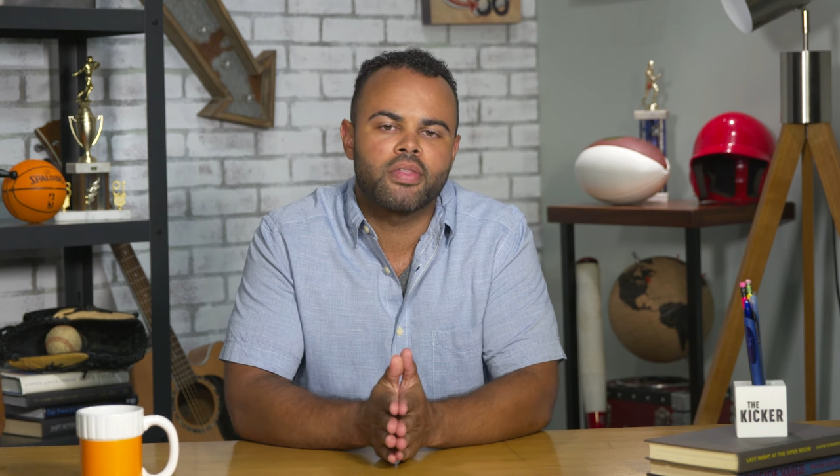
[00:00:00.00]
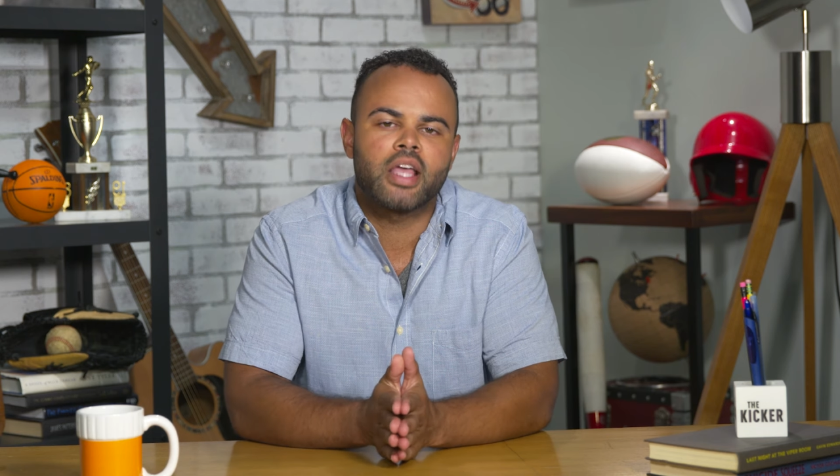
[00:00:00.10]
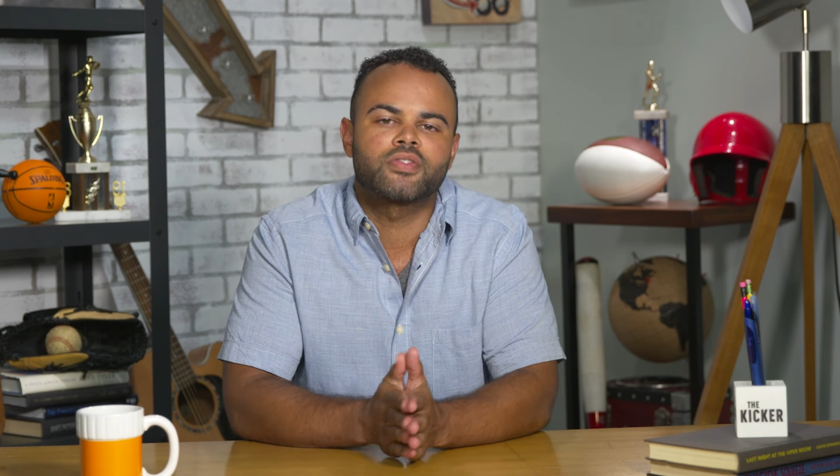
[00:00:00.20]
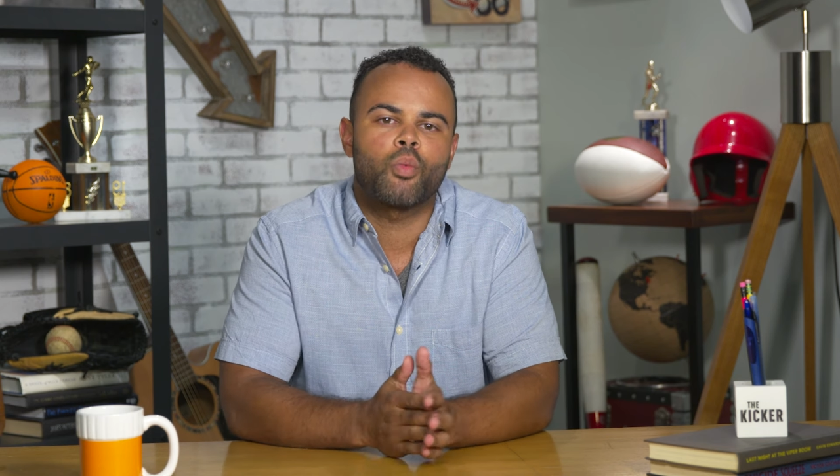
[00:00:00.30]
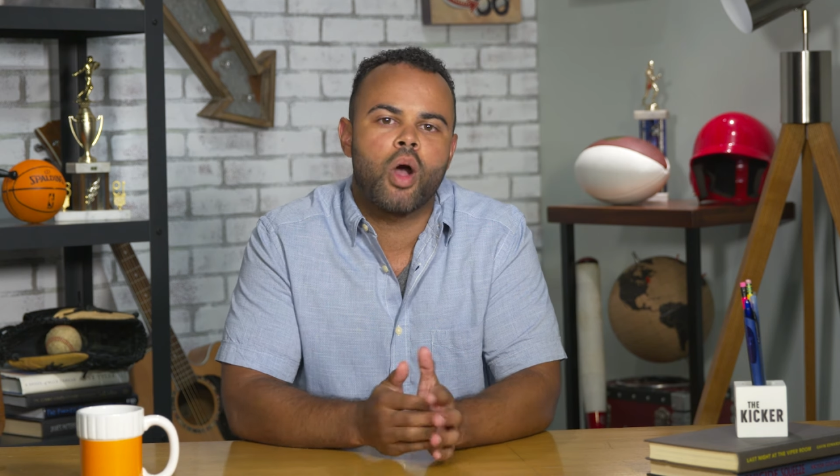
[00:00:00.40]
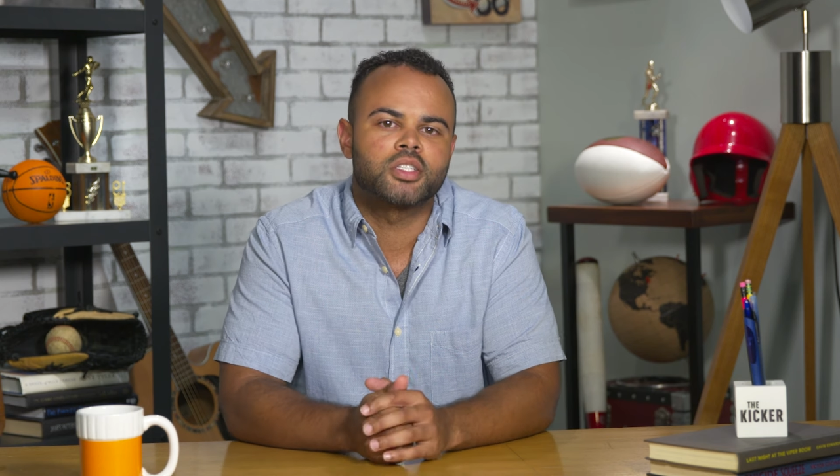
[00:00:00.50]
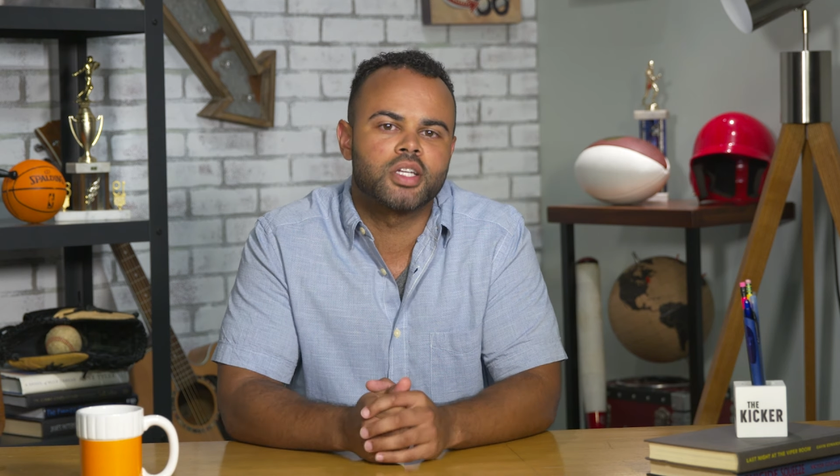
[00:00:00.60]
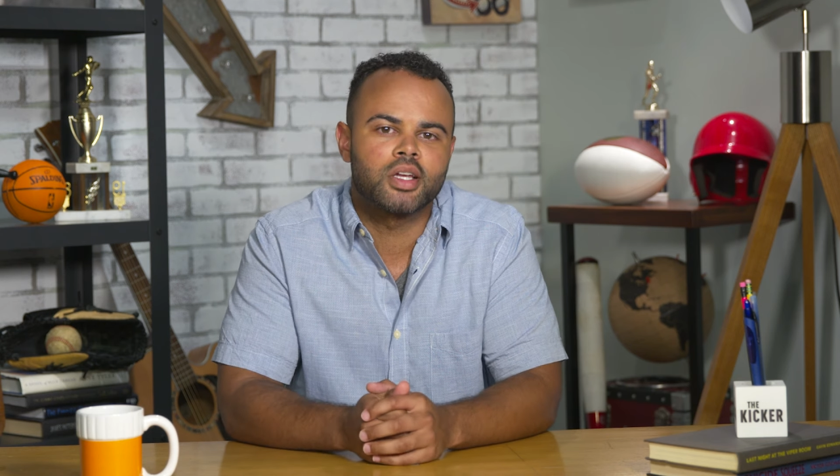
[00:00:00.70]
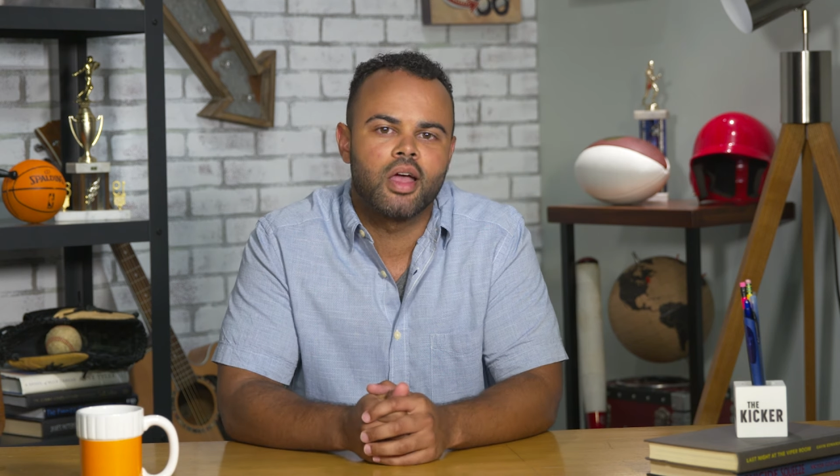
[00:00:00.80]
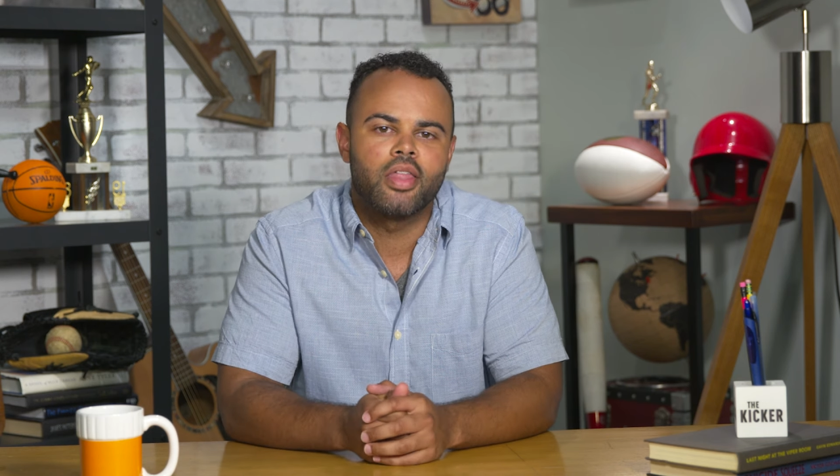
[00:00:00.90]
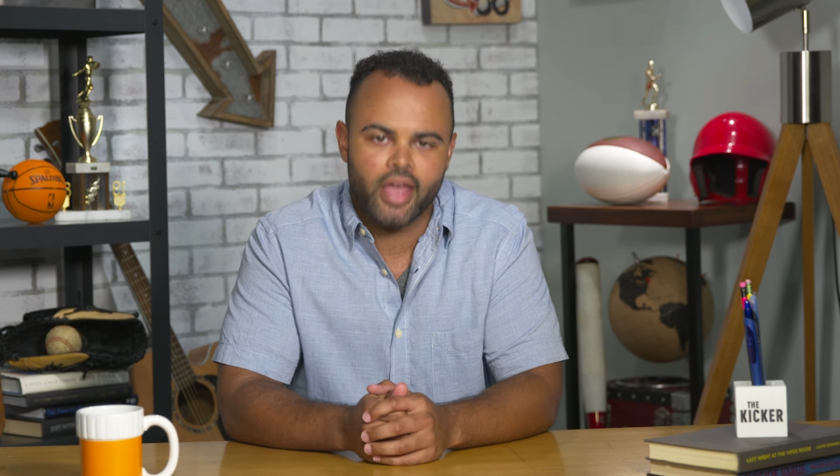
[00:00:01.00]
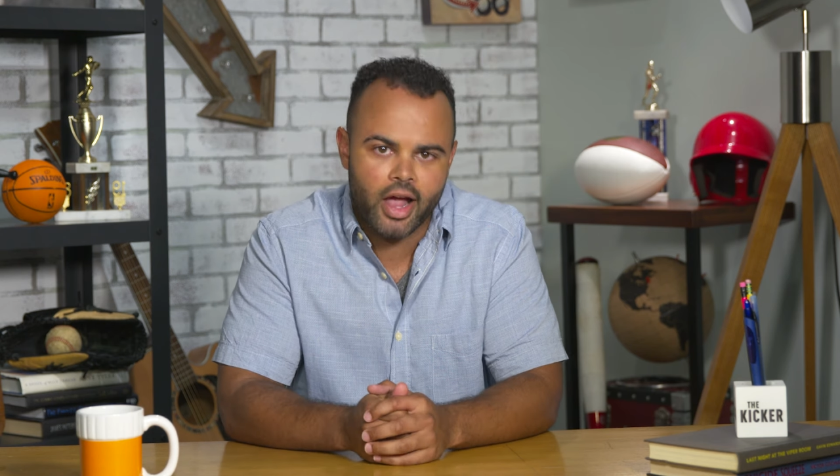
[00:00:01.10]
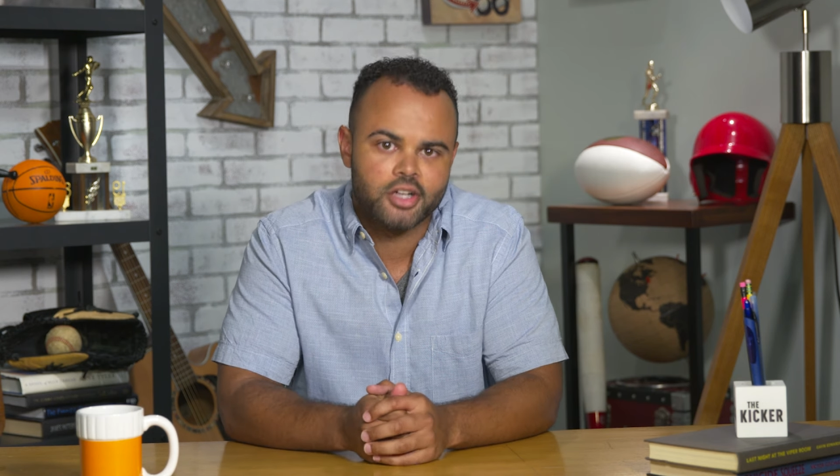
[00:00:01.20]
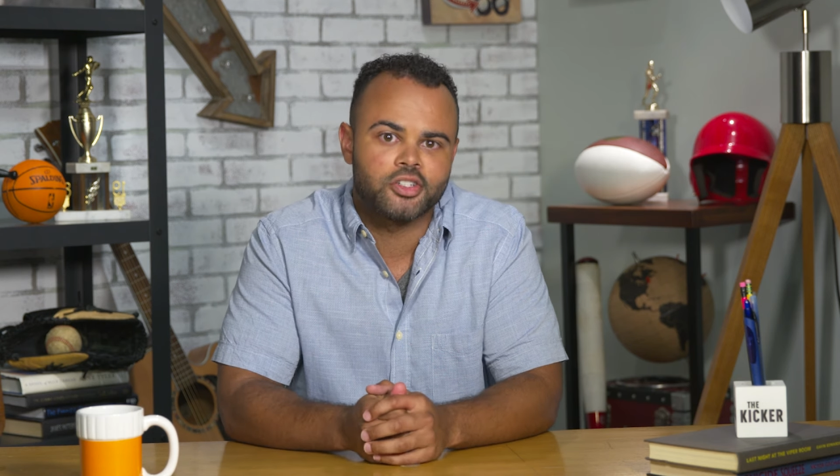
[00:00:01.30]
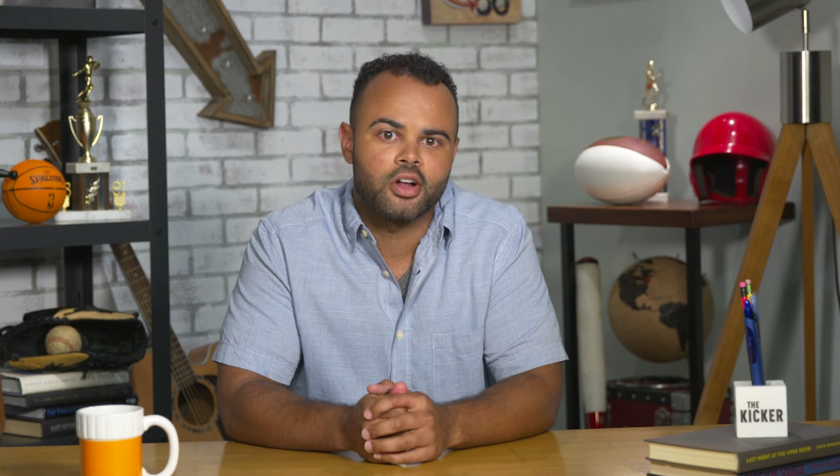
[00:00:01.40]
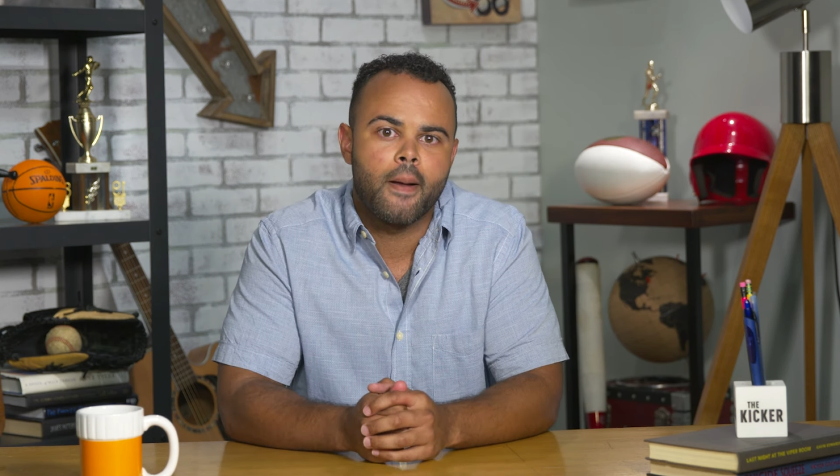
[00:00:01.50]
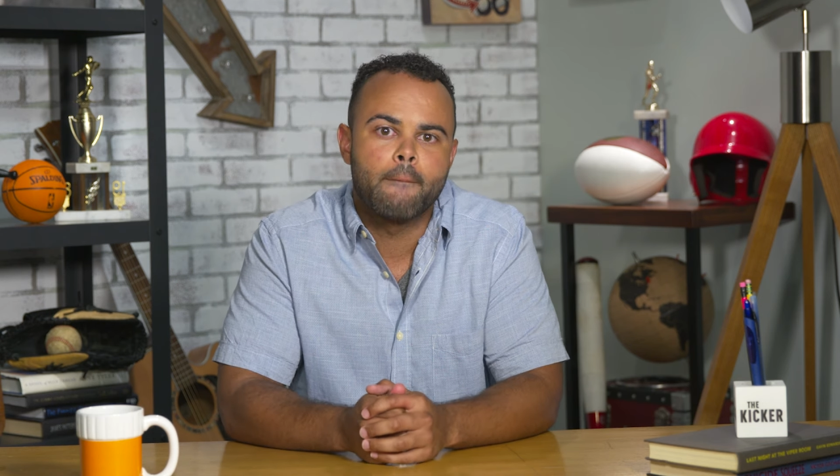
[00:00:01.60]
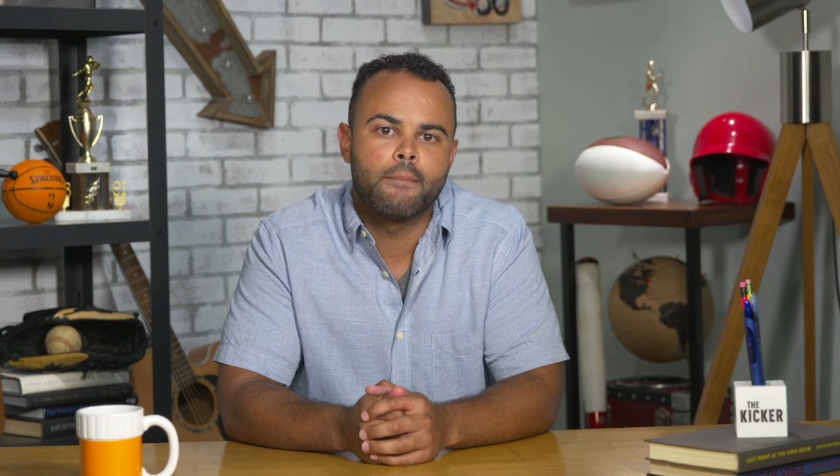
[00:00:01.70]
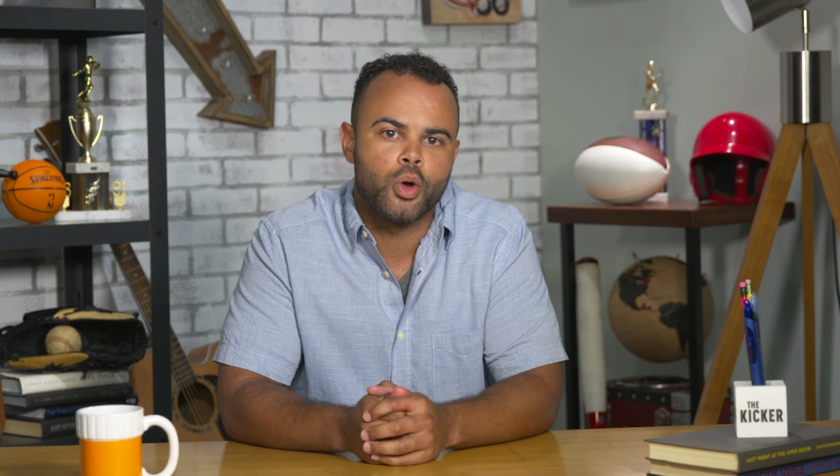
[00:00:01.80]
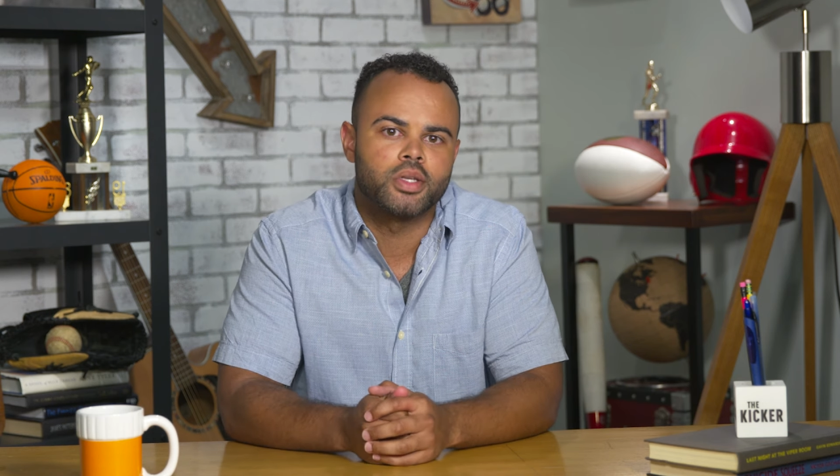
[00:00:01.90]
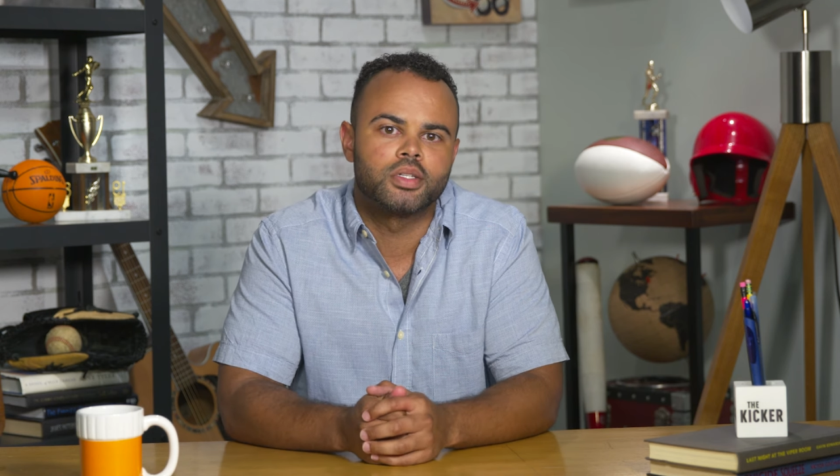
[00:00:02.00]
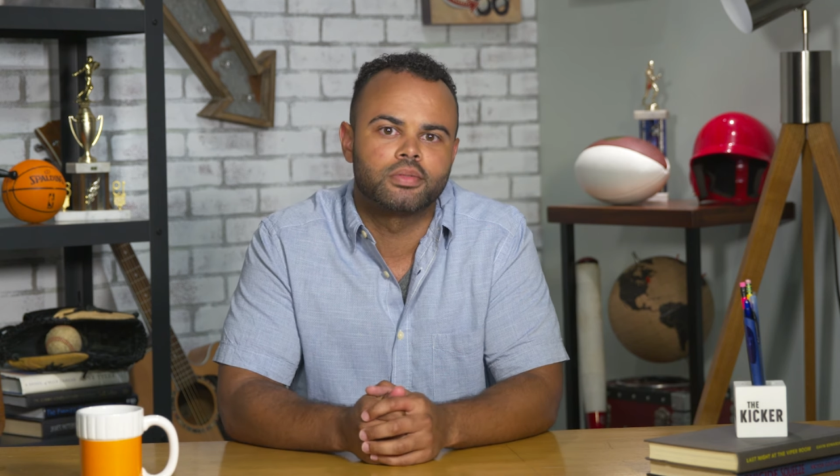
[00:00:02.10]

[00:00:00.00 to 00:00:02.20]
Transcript: Thanks for watching The Extra Point.